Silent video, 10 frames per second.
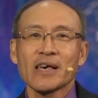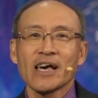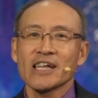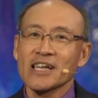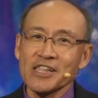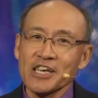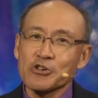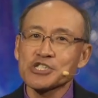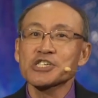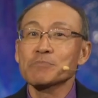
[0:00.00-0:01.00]
And another
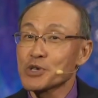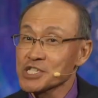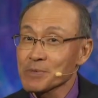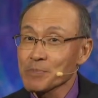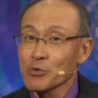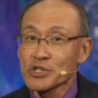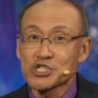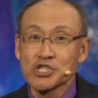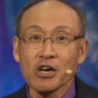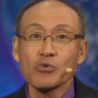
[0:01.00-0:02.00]
Christian principle
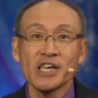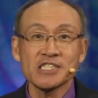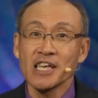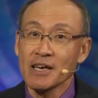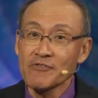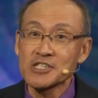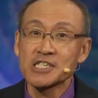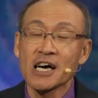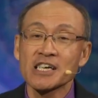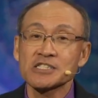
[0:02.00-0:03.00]
which John Wesley
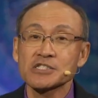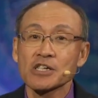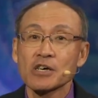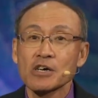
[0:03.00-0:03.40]
emphasized